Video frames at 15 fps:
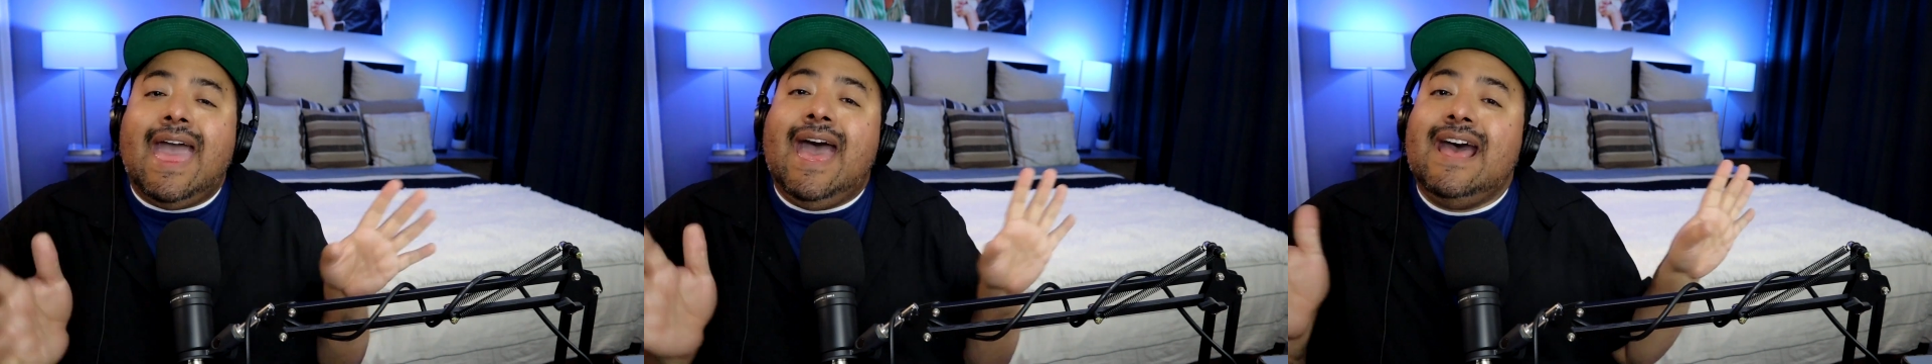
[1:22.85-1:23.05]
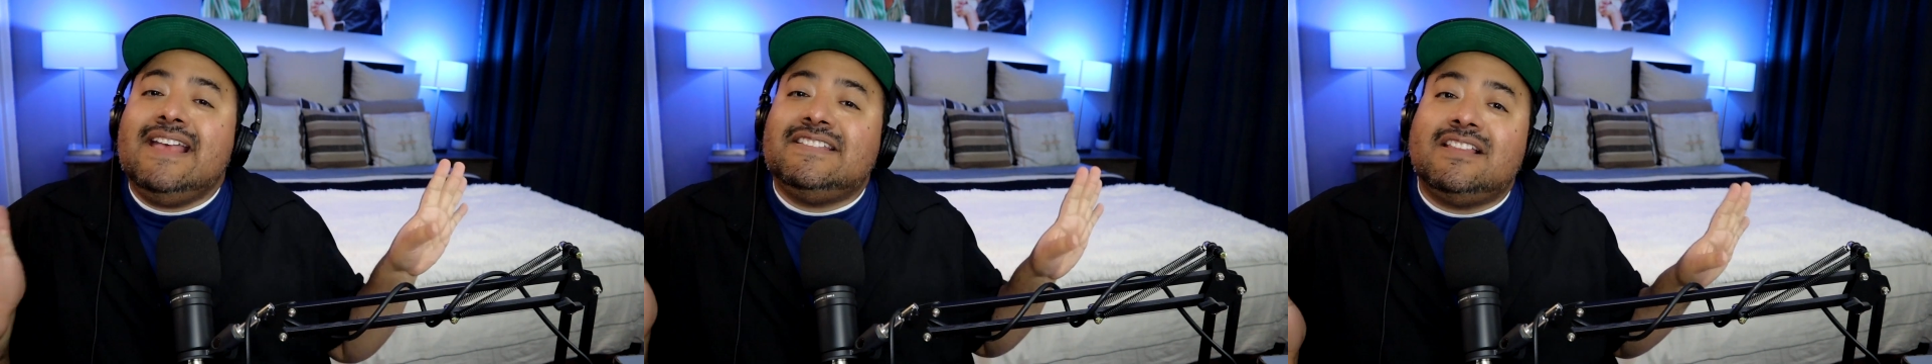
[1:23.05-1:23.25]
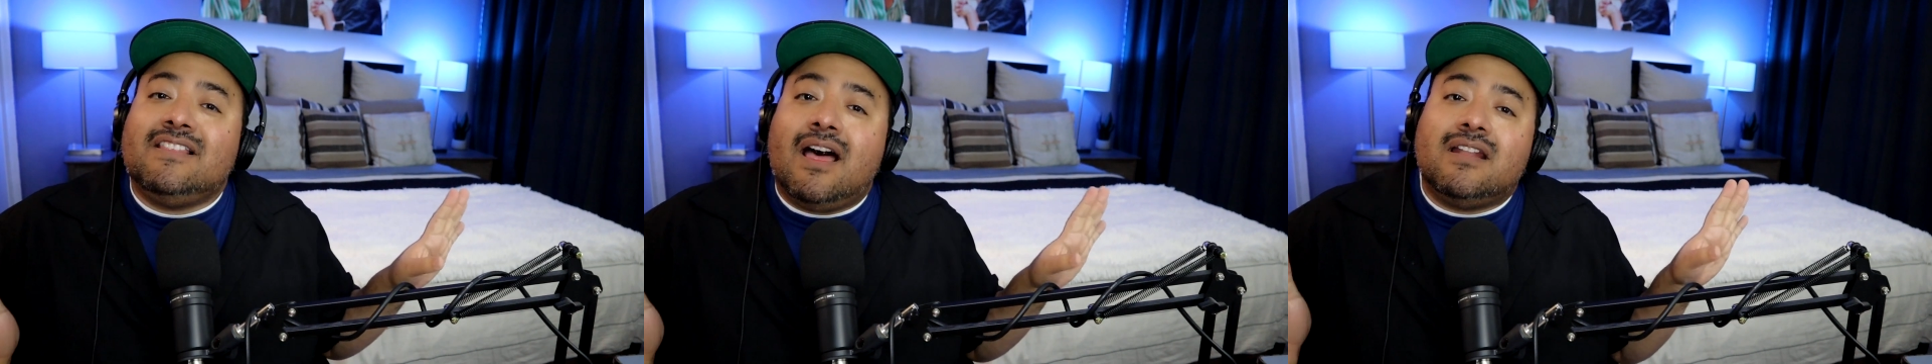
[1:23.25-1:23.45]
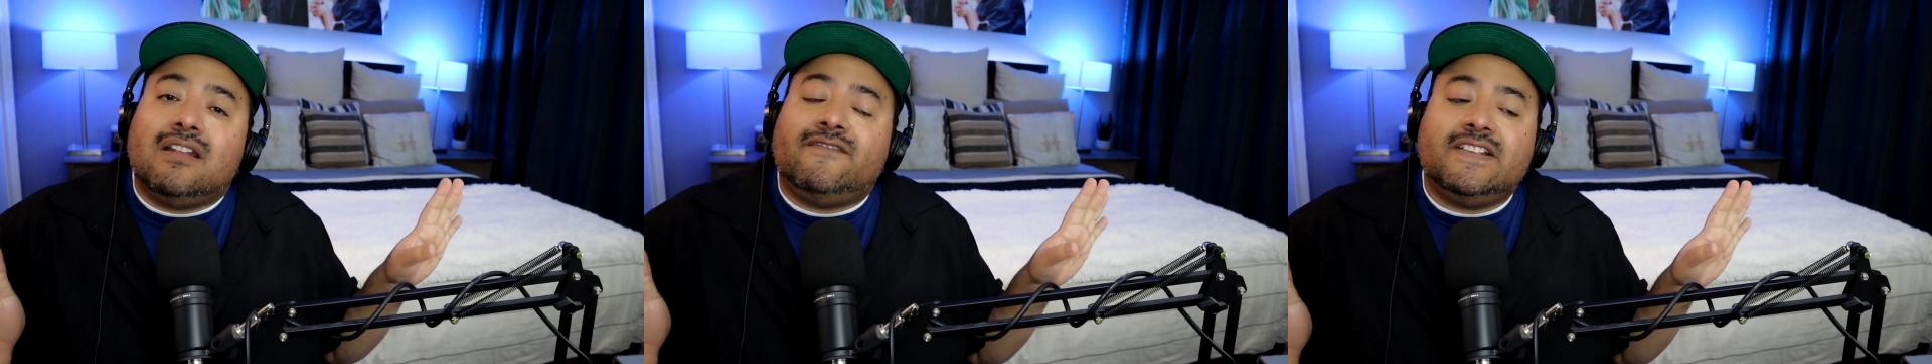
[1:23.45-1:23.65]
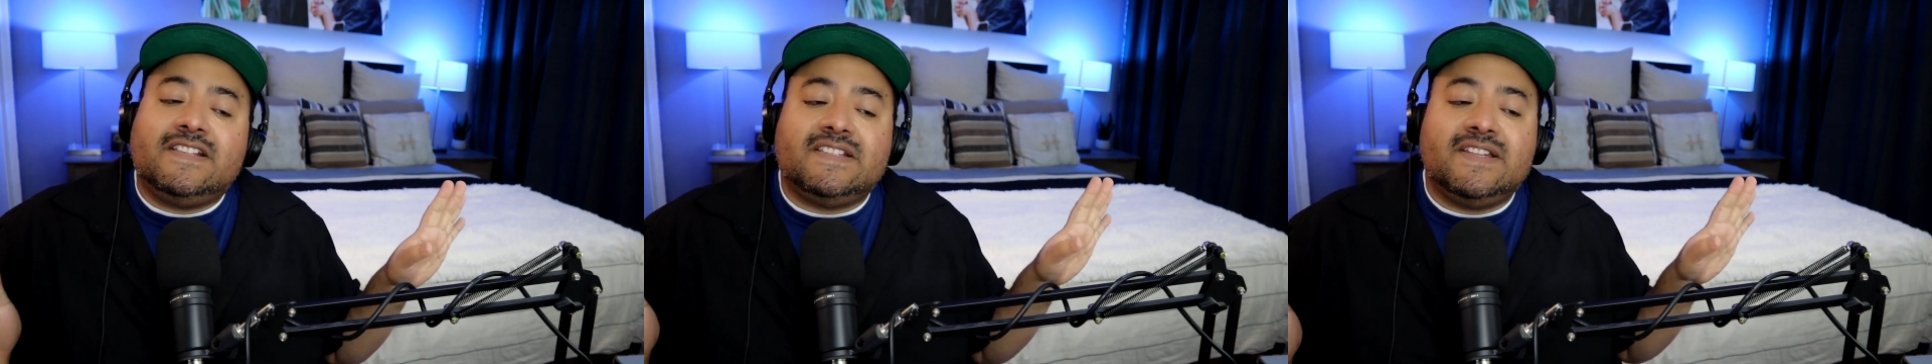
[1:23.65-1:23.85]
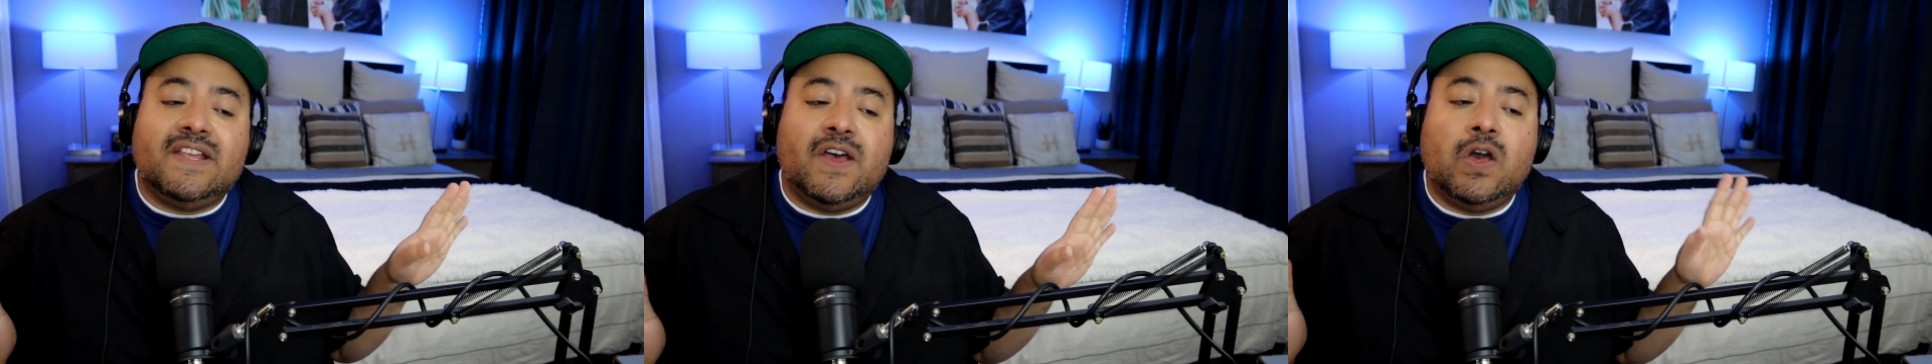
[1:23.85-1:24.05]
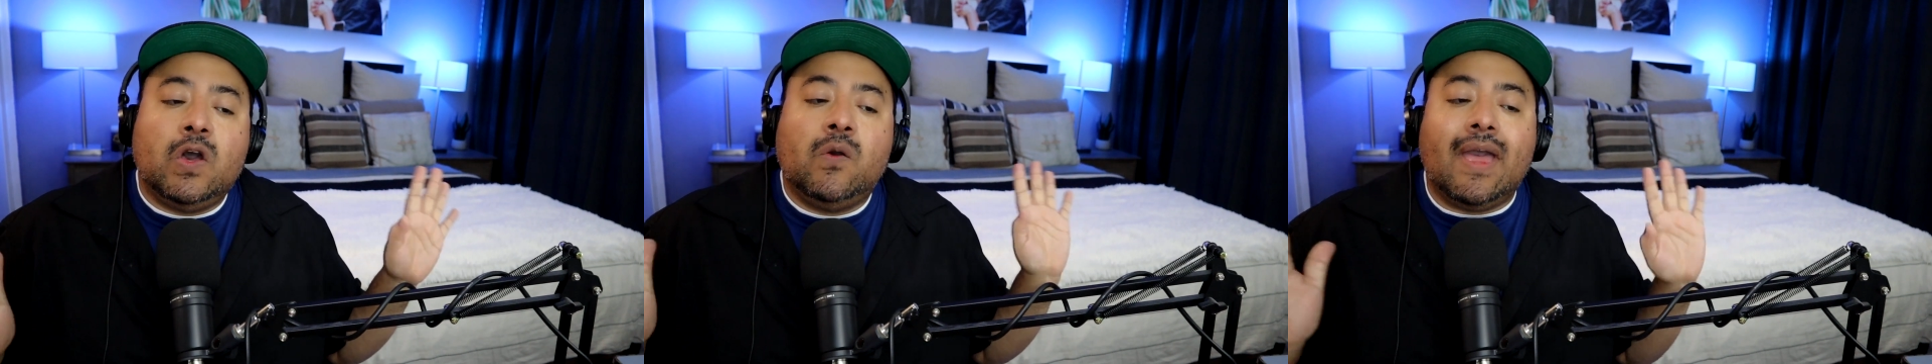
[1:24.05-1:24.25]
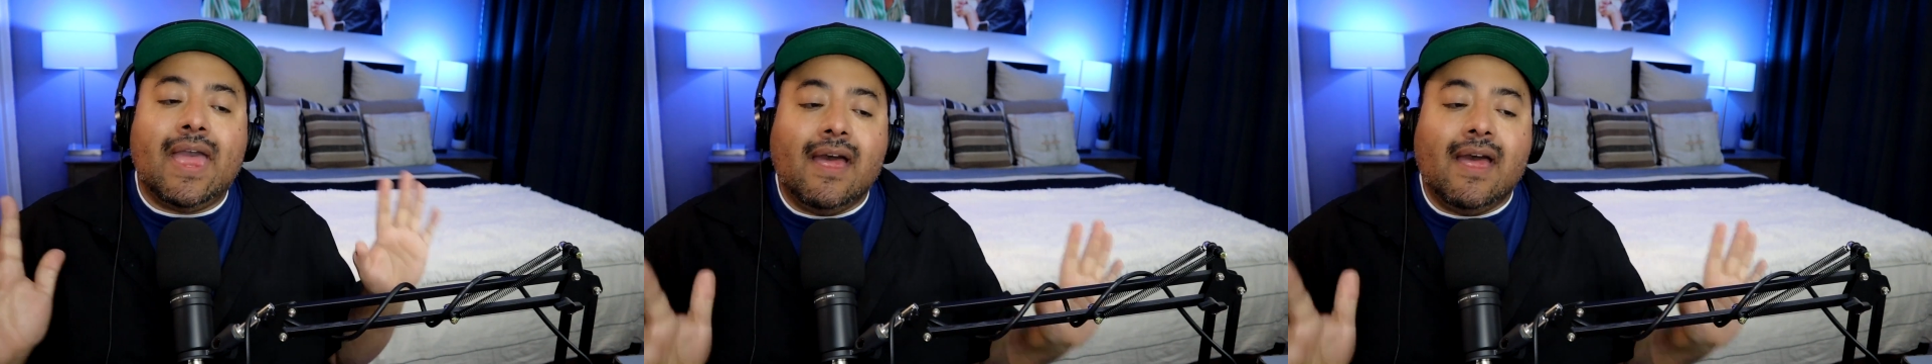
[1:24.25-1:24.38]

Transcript: As a lot of us know,